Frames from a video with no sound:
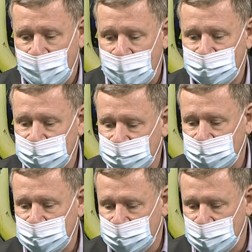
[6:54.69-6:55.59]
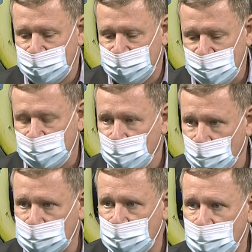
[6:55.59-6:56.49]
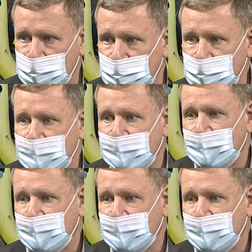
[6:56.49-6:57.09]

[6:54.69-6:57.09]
obviously people work longer